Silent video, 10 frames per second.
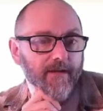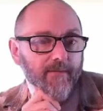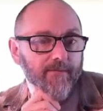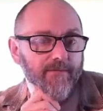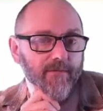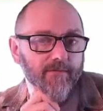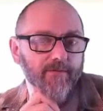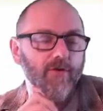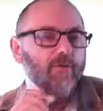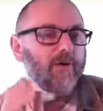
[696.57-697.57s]
So if
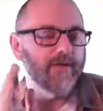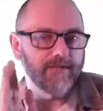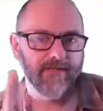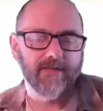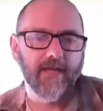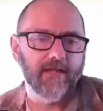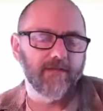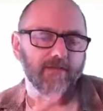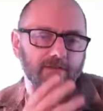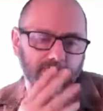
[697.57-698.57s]
you don't want to see
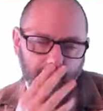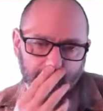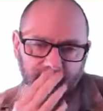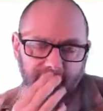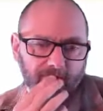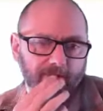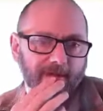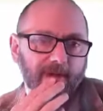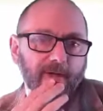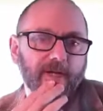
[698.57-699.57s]
that, you can stop the video
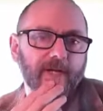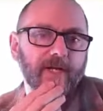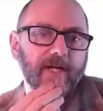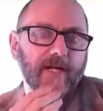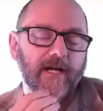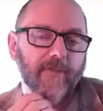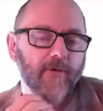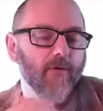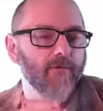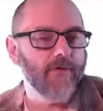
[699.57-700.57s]
now,
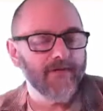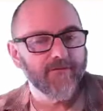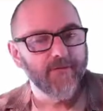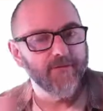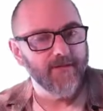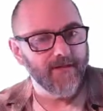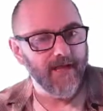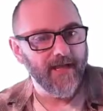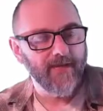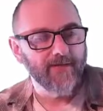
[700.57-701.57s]
or fast forward to
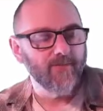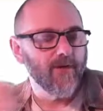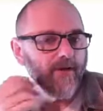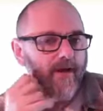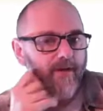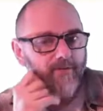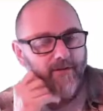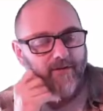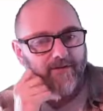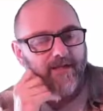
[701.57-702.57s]
the end where
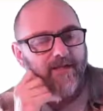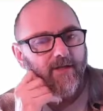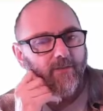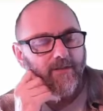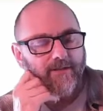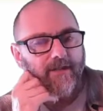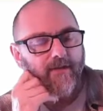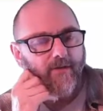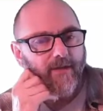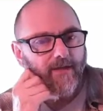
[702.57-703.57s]
we'll take
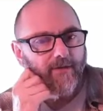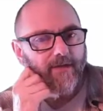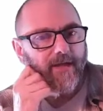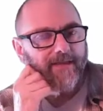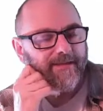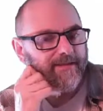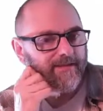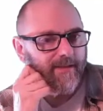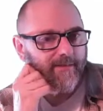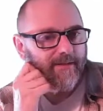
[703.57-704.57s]
a quick look at the
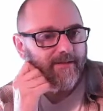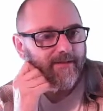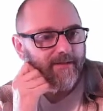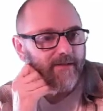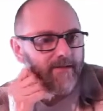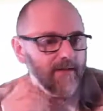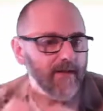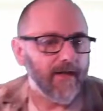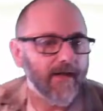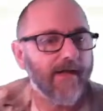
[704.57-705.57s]
assignment.
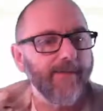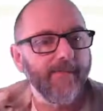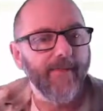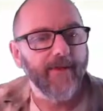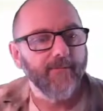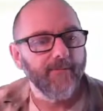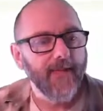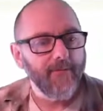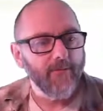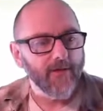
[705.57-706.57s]
But
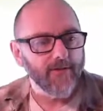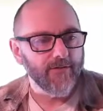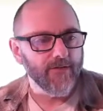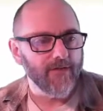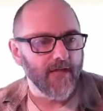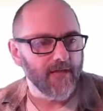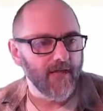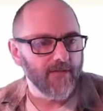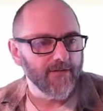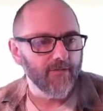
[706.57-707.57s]
maybe what I'll do is
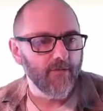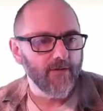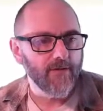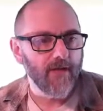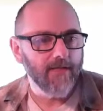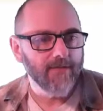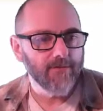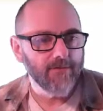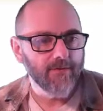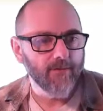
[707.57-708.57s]
I'll just walk you guys
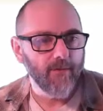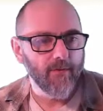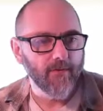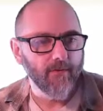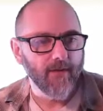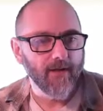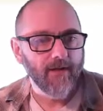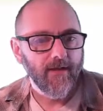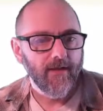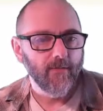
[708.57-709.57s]
through to the point
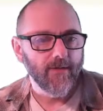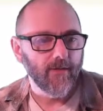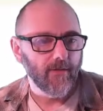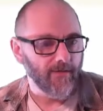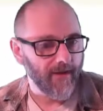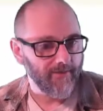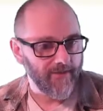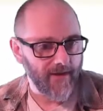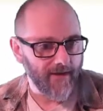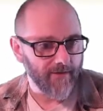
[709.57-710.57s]
where we no longer have
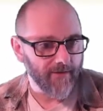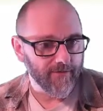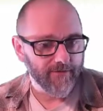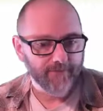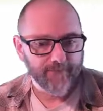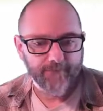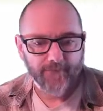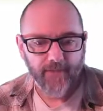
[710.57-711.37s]
any errors.